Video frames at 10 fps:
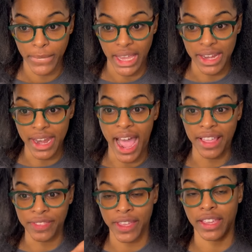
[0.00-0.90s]

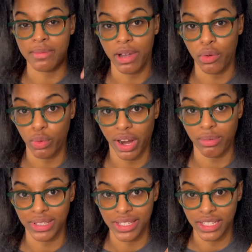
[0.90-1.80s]
not thinking about what I
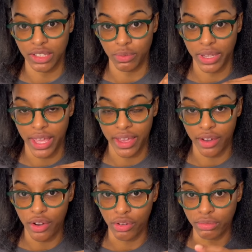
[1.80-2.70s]
was dealing with at
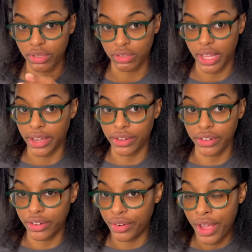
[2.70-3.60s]
home. So, like,
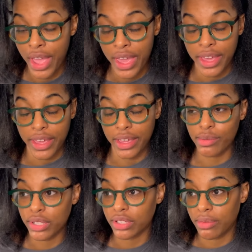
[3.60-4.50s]
girl, it
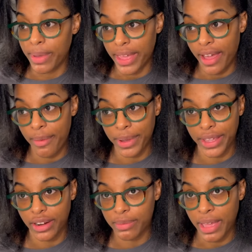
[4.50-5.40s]
was so bad. I would
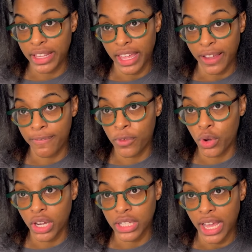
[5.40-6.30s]
get up at like
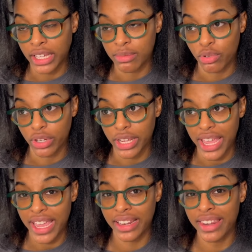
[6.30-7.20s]
four o'clock in the morning.
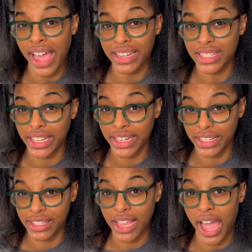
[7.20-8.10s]
And not to say that
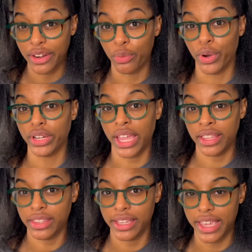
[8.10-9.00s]
this kind of work
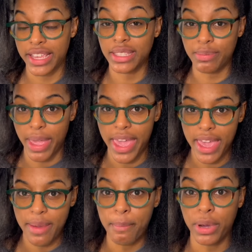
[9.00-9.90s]
ethic is
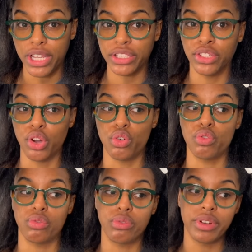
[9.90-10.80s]
bad, but
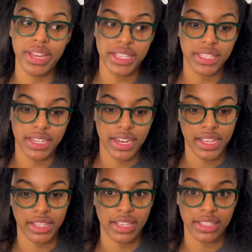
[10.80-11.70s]
the reasoning
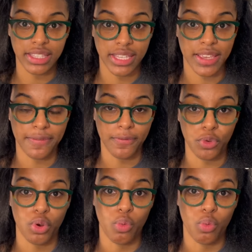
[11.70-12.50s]
and the intent for